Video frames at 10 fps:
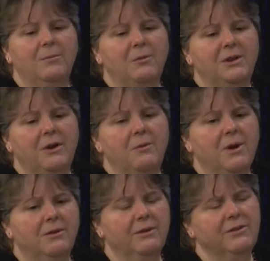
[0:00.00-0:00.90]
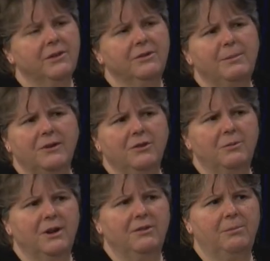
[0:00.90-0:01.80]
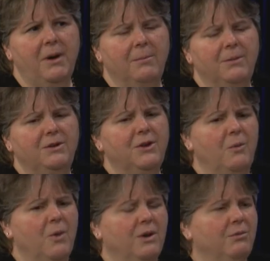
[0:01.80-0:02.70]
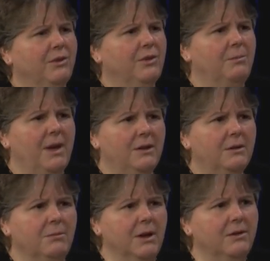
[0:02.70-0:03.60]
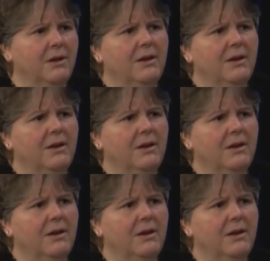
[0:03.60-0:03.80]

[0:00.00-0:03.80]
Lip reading: But we don't want to risk, especially when it's a pup, you don't want to risk abandonment,